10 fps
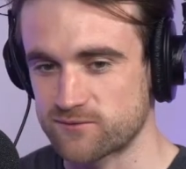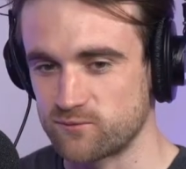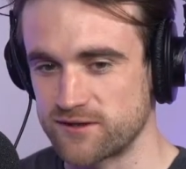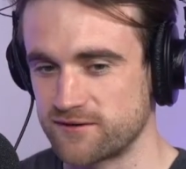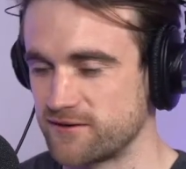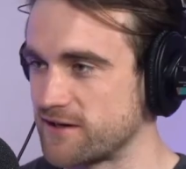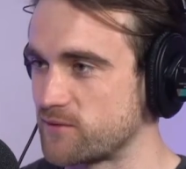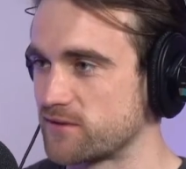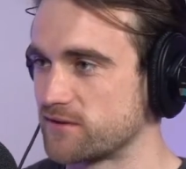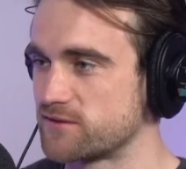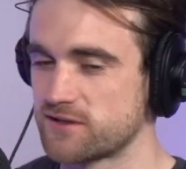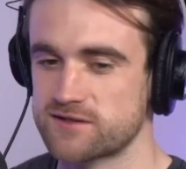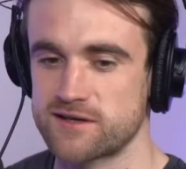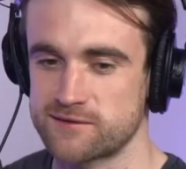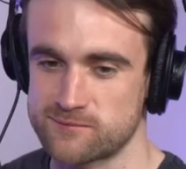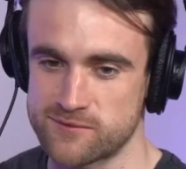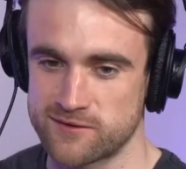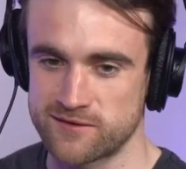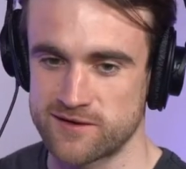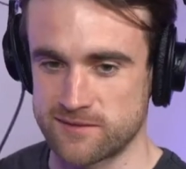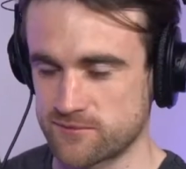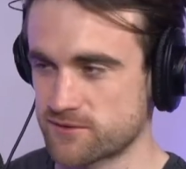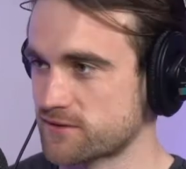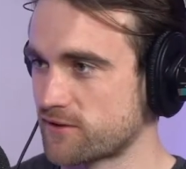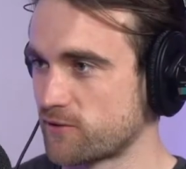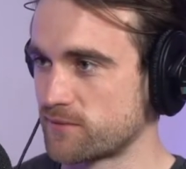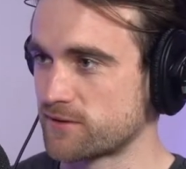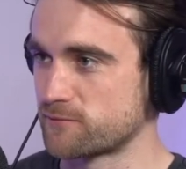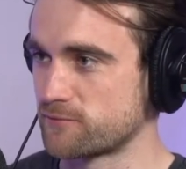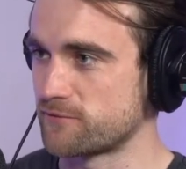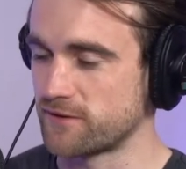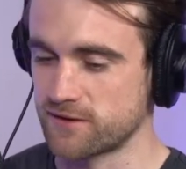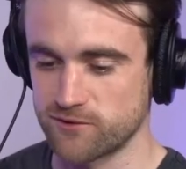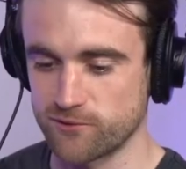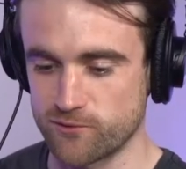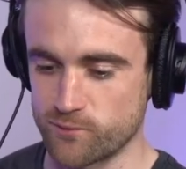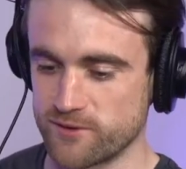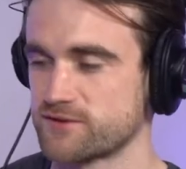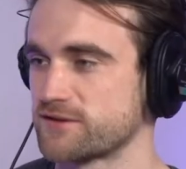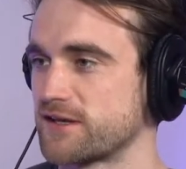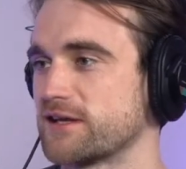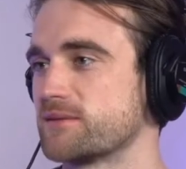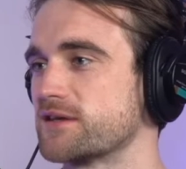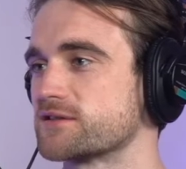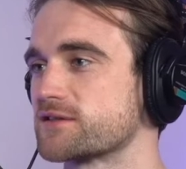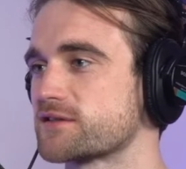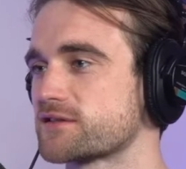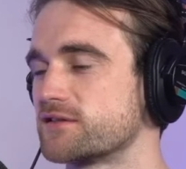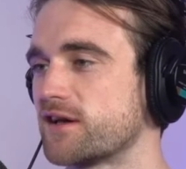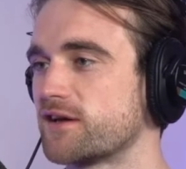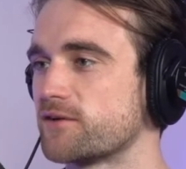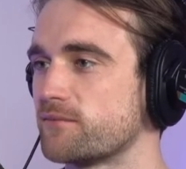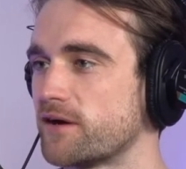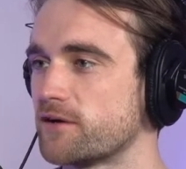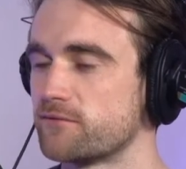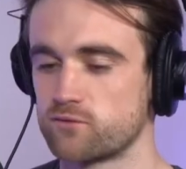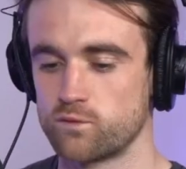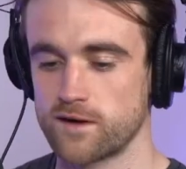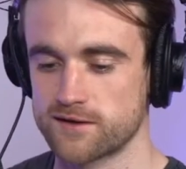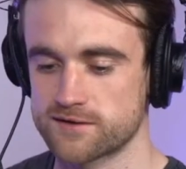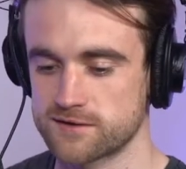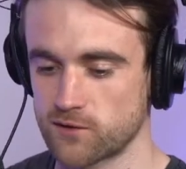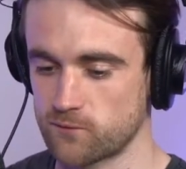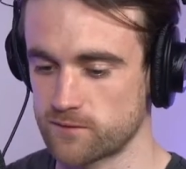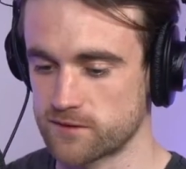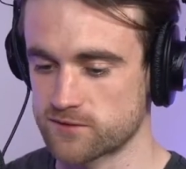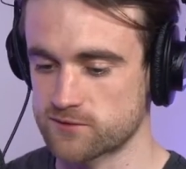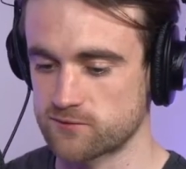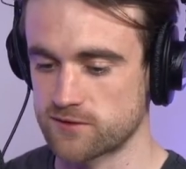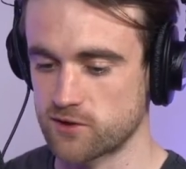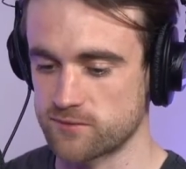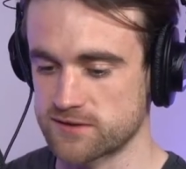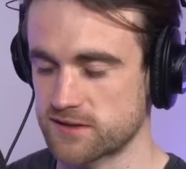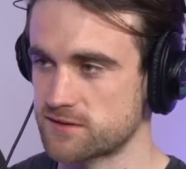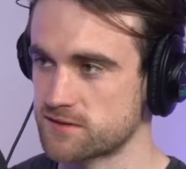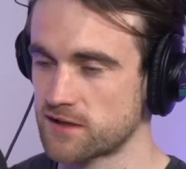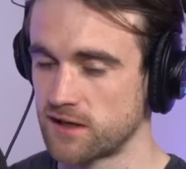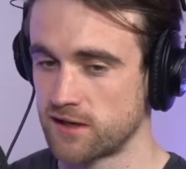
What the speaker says: We don't know how big just yet, but the numbers are being refined on an almost daily basis by a variety of industry commentators.